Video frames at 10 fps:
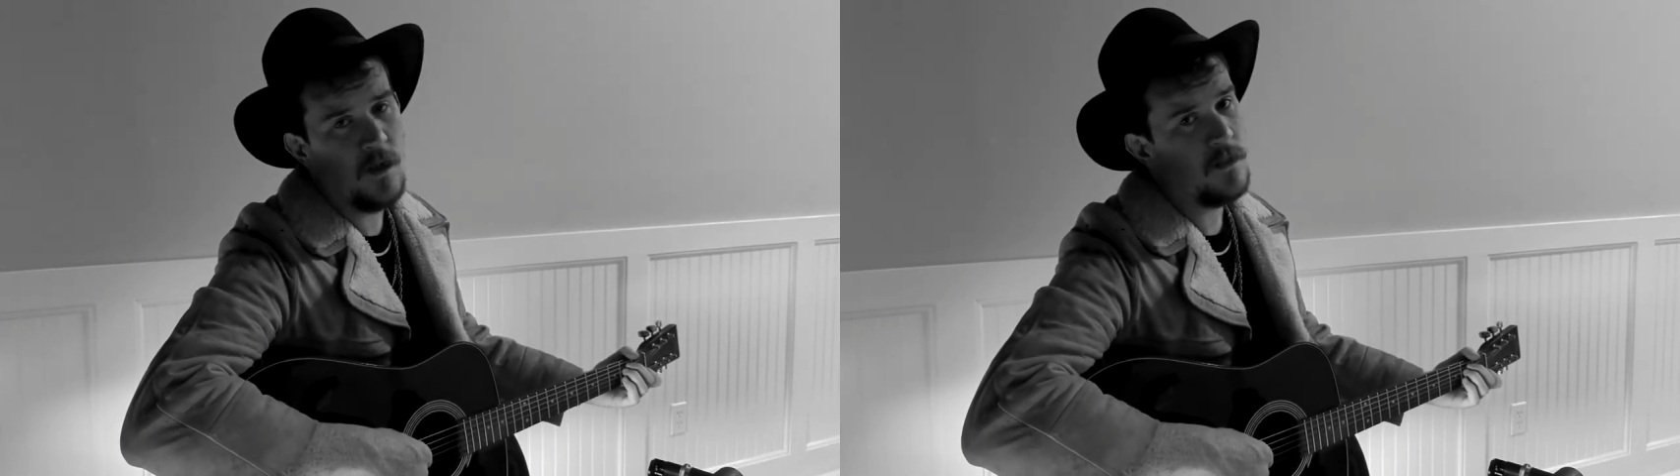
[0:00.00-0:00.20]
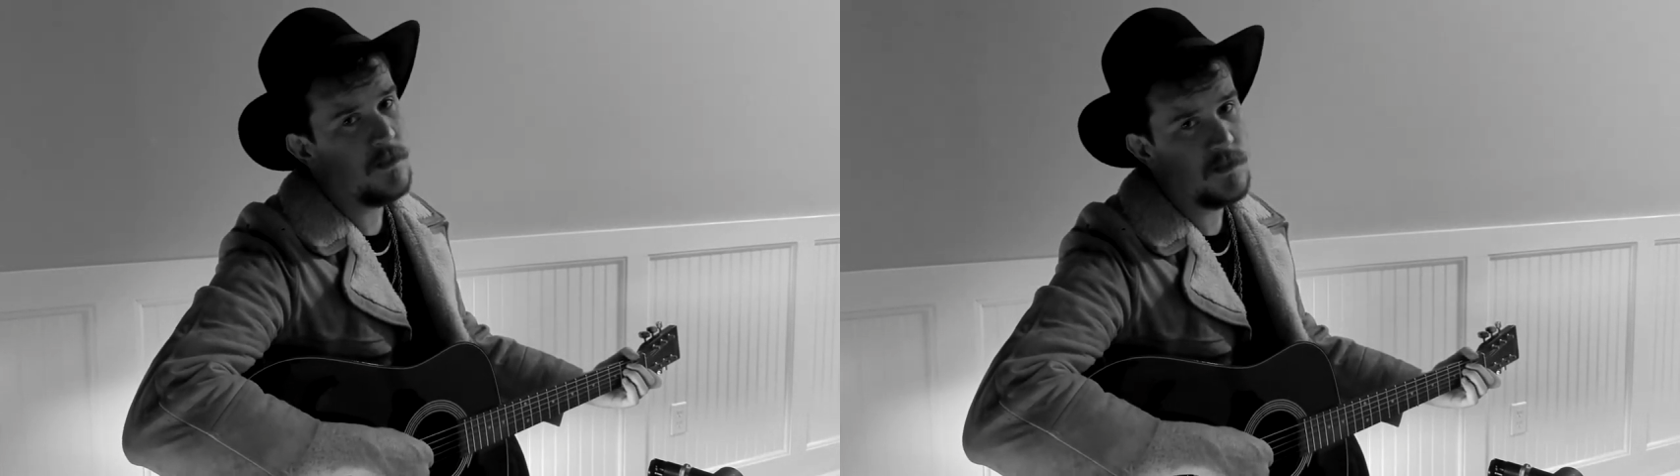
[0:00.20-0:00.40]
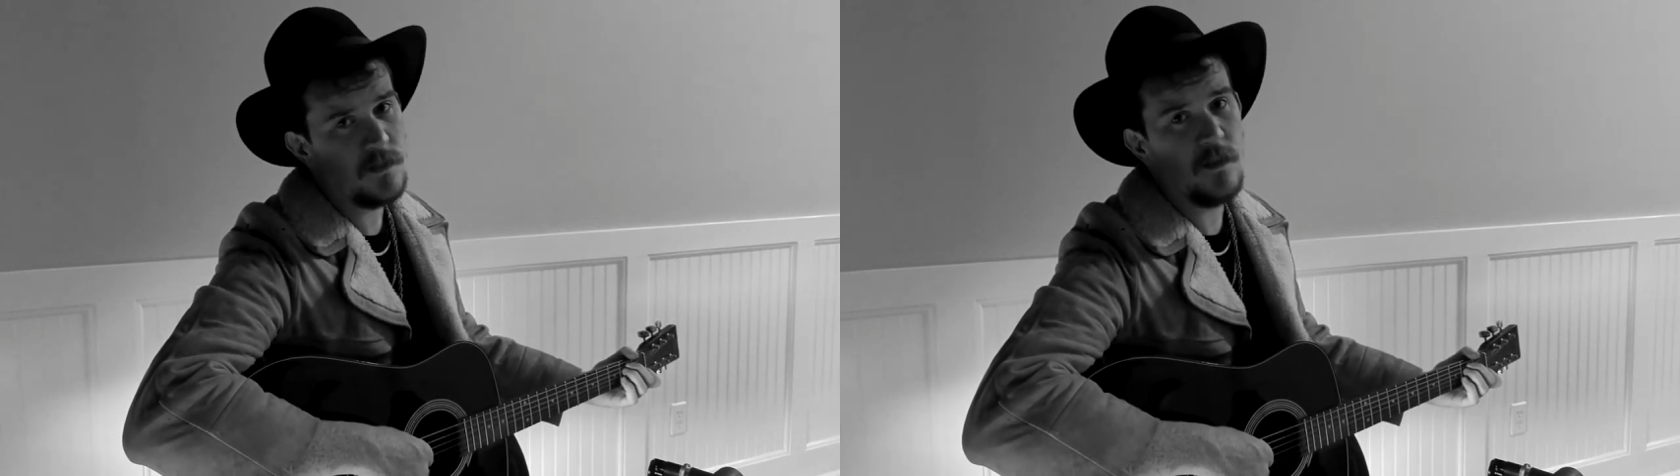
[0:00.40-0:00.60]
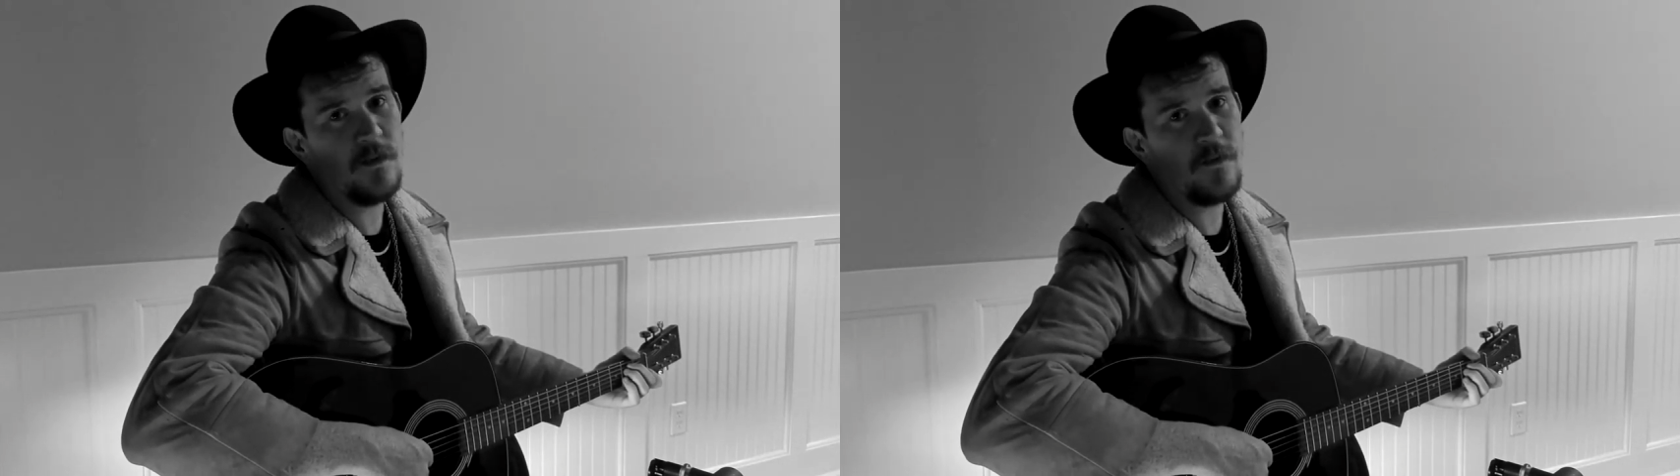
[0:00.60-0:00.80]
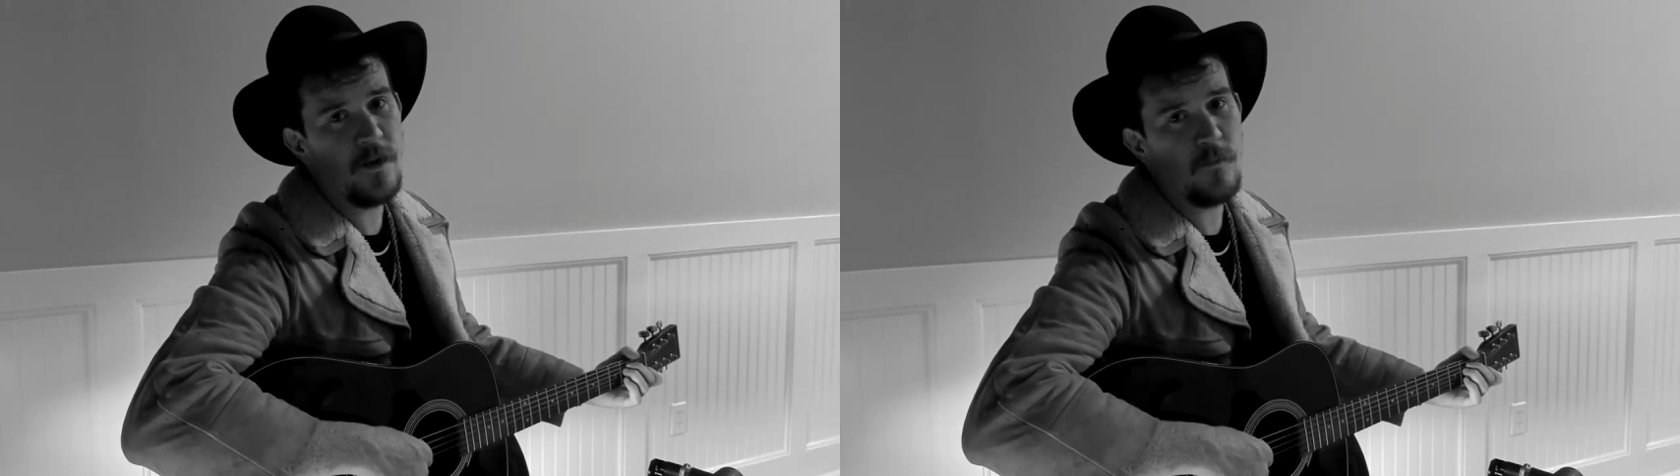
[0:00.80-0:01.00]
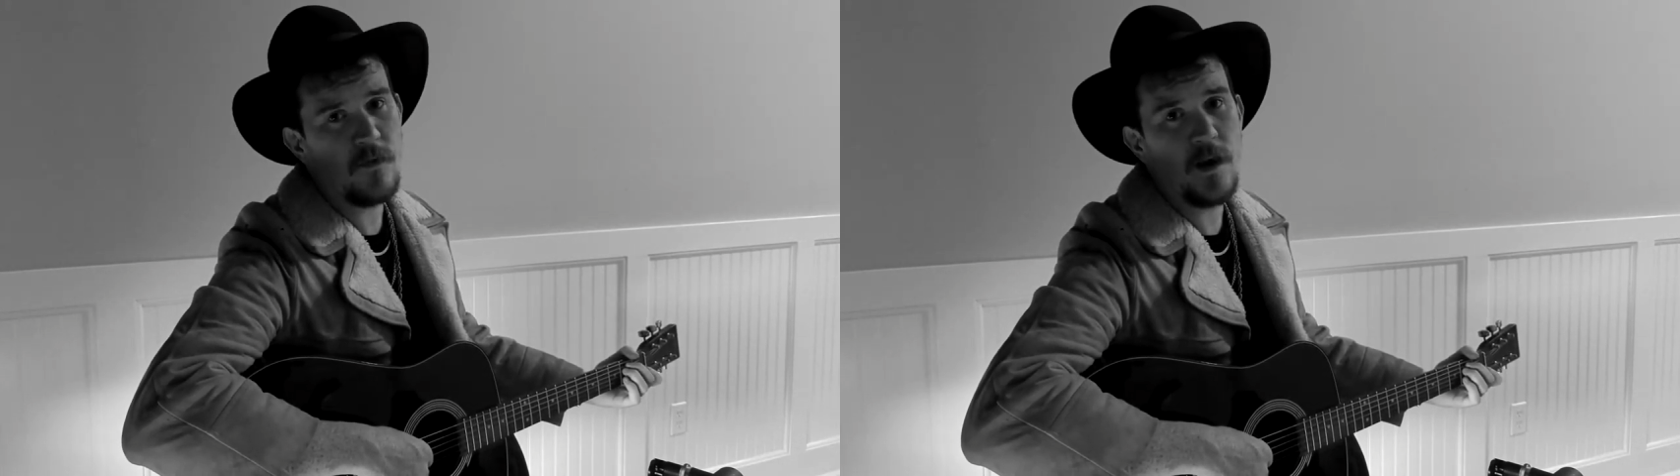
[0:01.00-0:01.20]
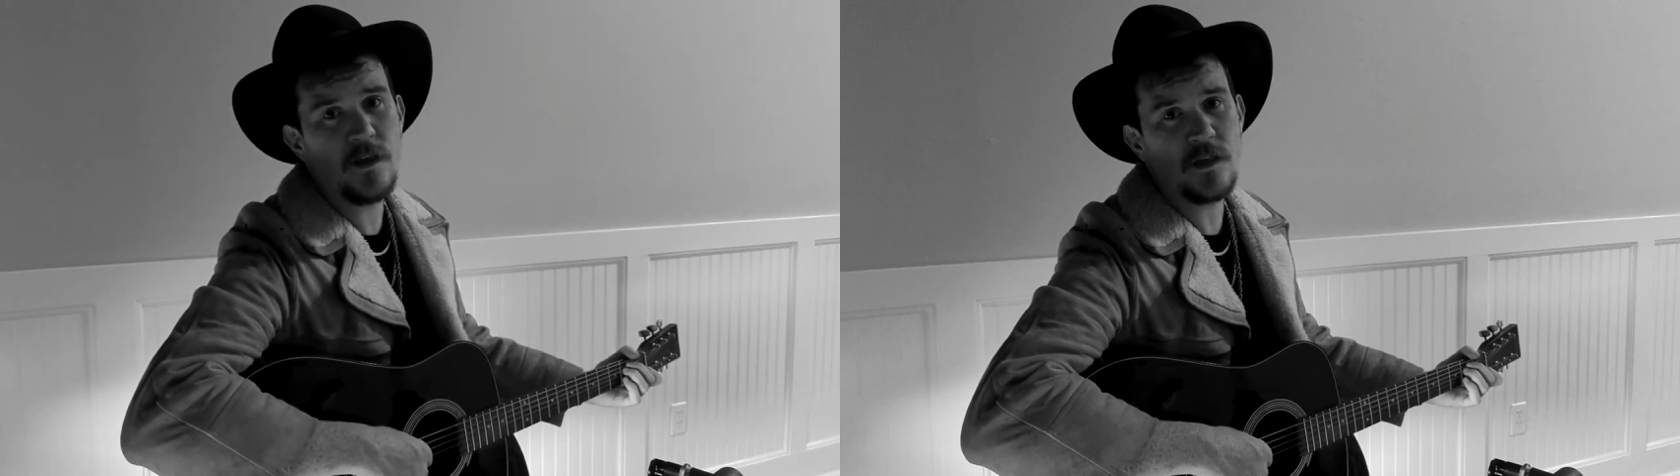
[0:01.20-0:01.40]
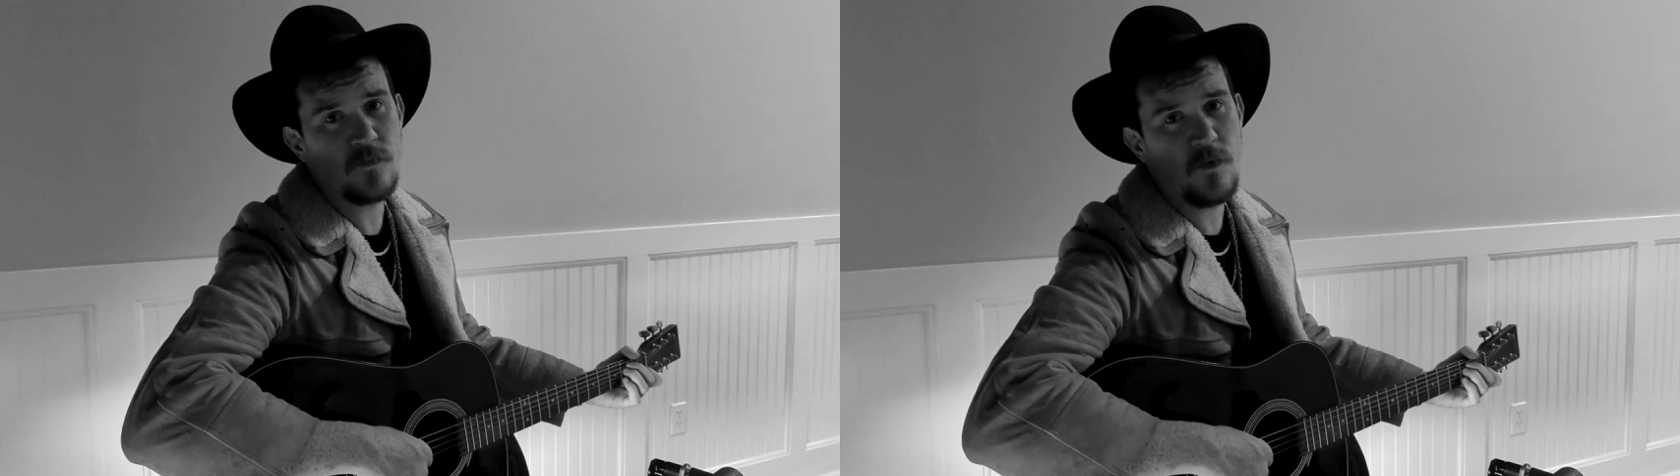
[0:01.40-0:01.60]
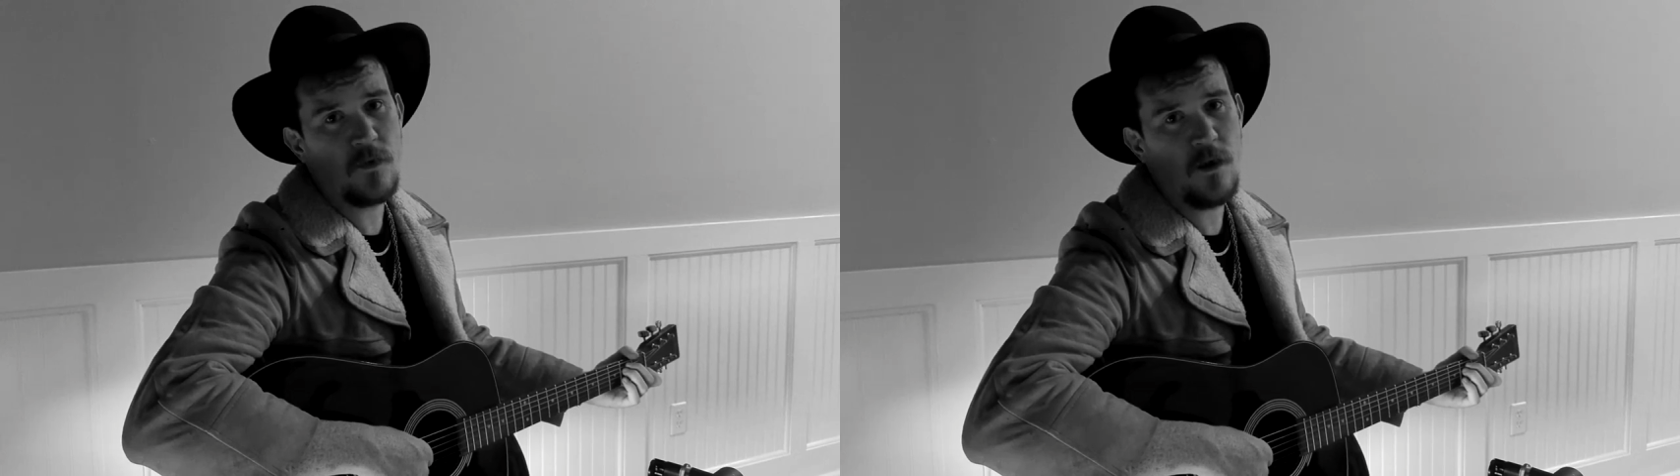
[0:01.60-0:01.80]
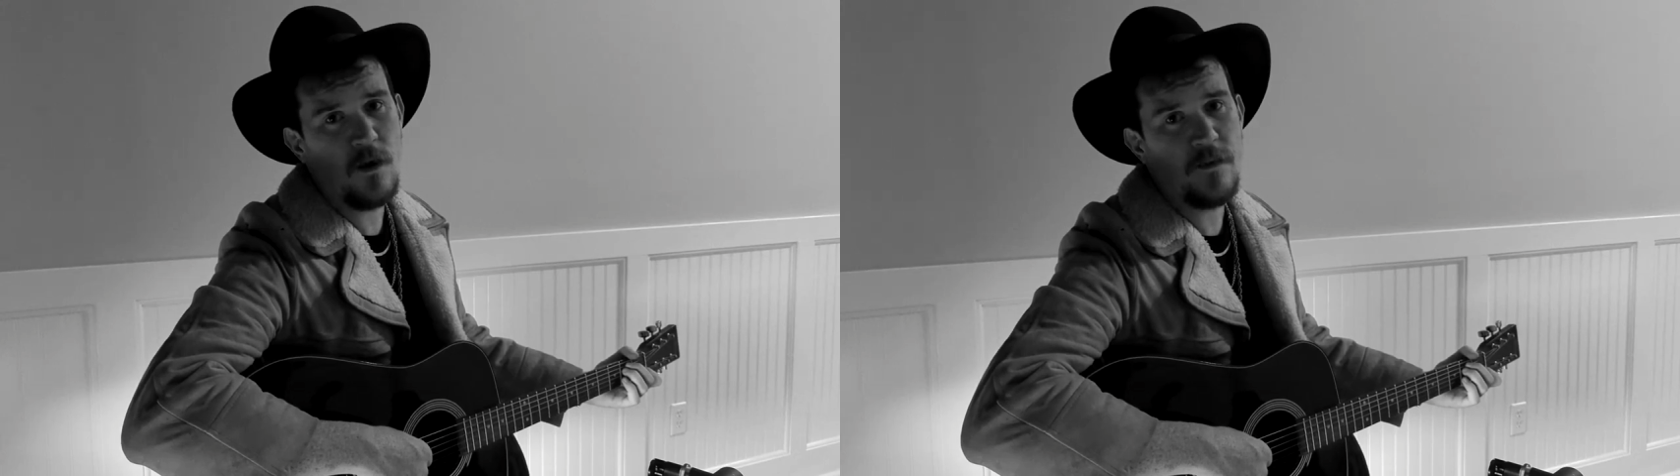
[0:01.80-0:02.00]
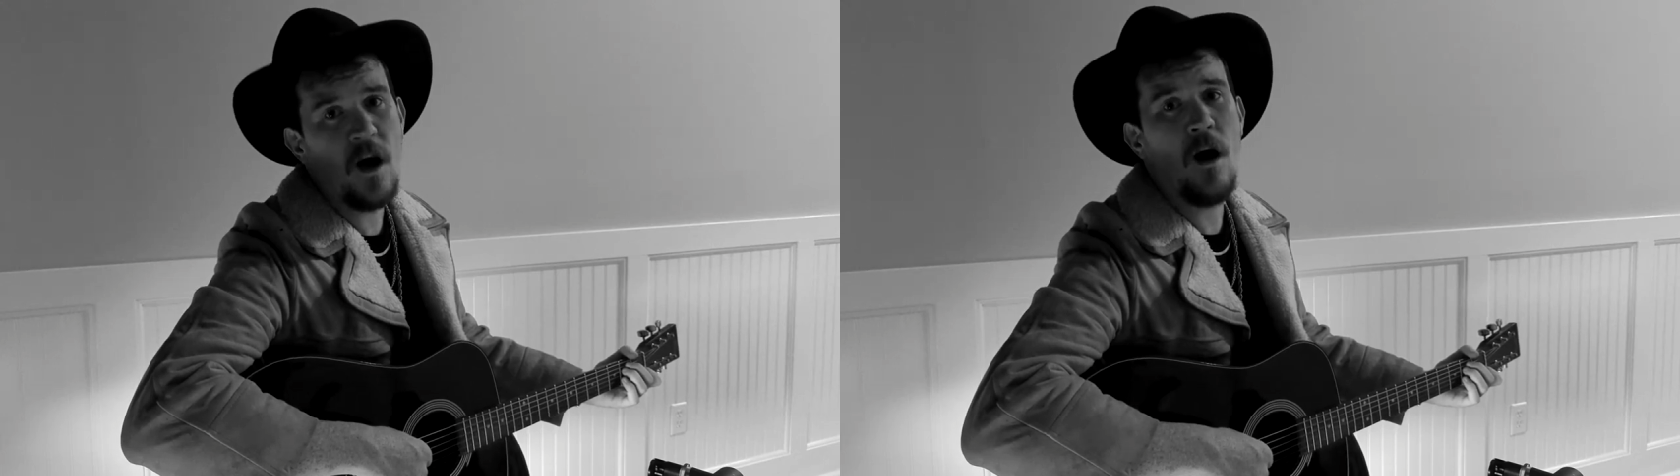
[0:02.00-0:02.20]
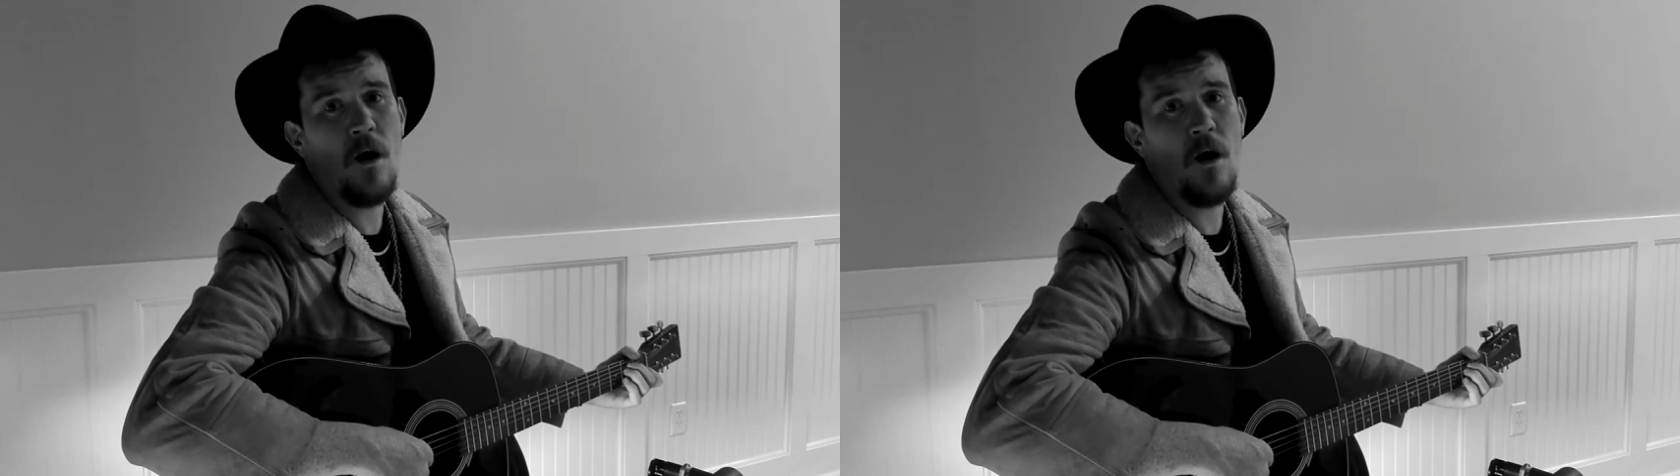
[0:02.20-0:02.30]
This is a little number I just wrote called